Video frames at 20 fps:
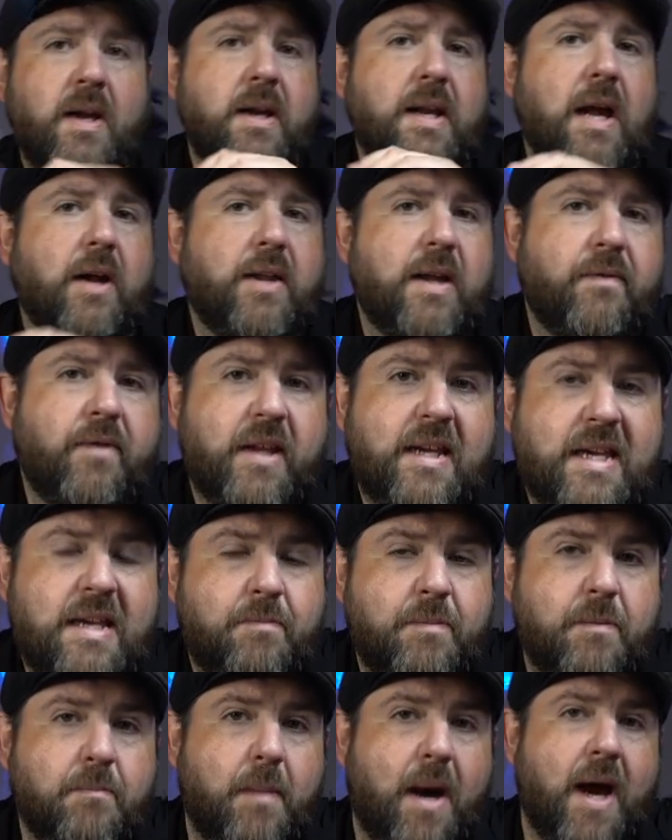Now definitely
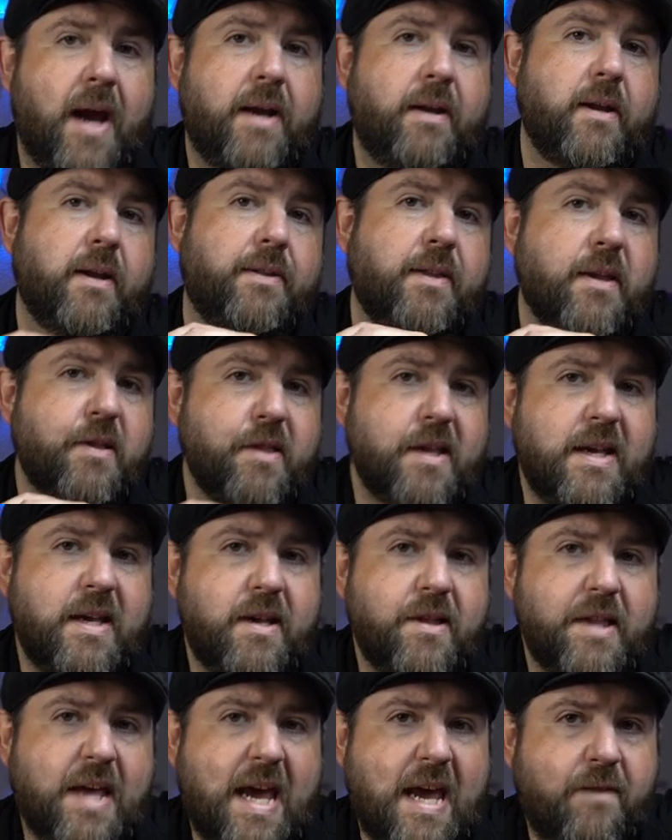keep in mind that this
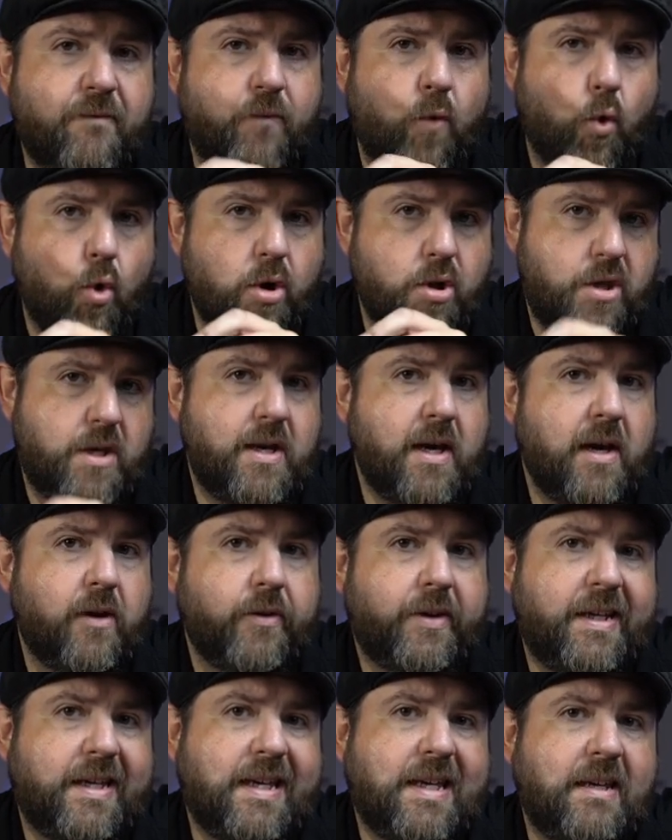is a 4G
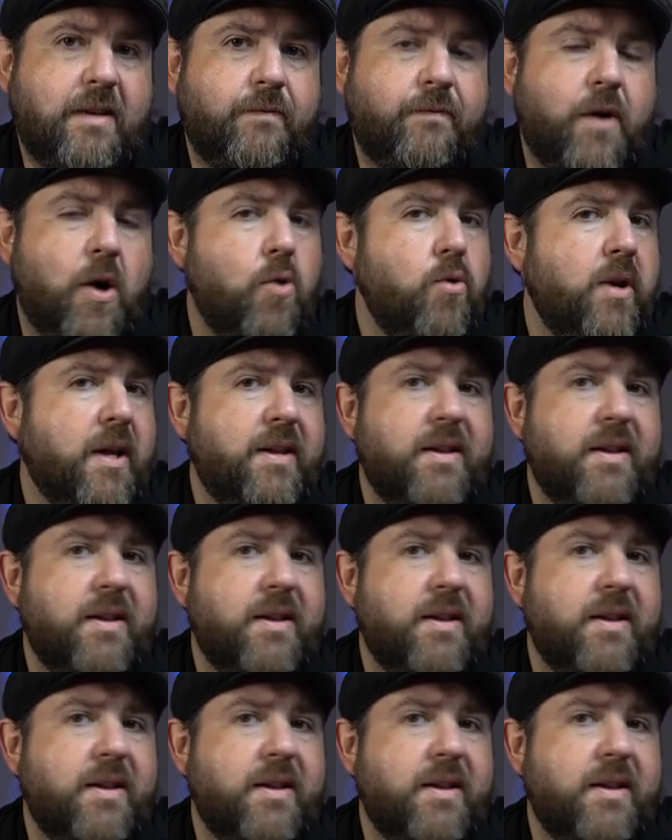LTE phone.